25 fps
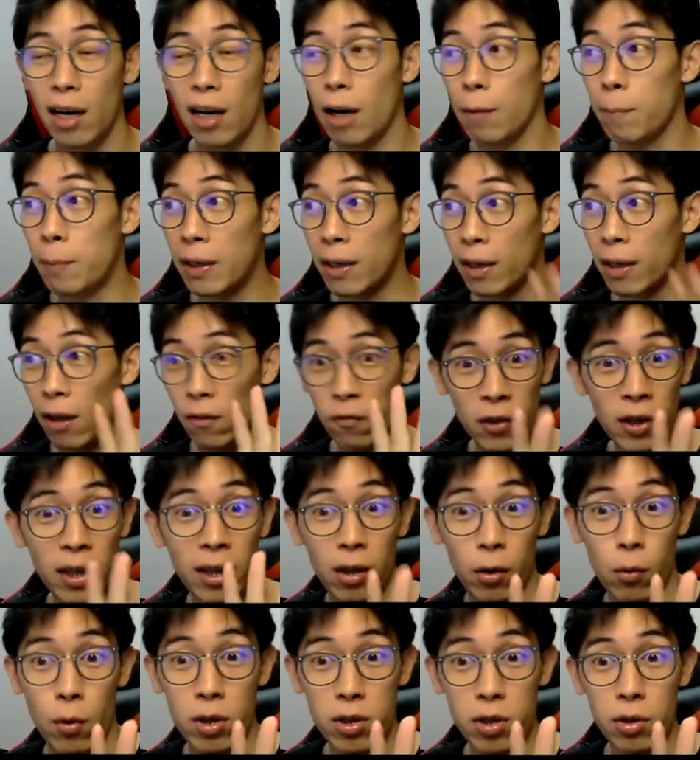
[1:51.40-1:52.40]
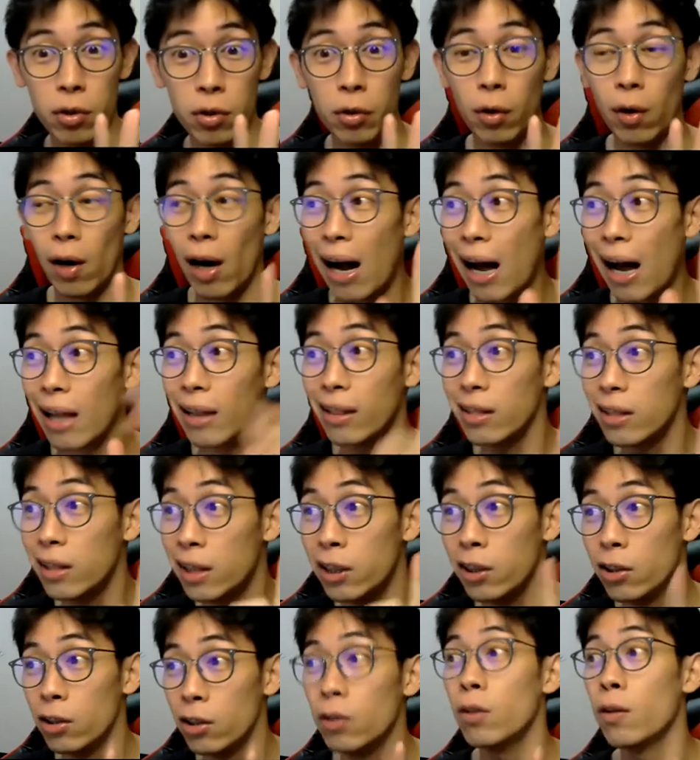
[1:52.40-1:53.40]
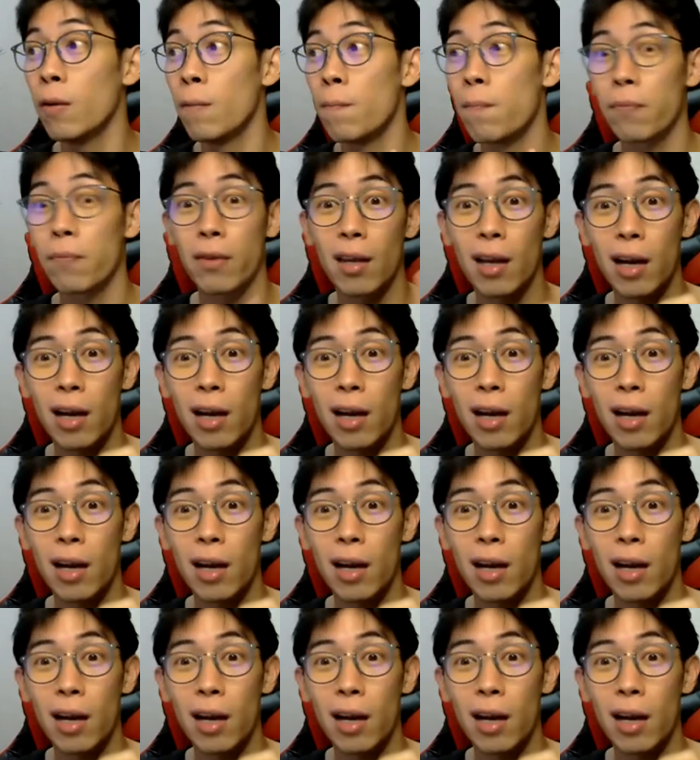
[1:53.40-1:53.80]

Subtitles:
I've been laughing at the question, you know, until,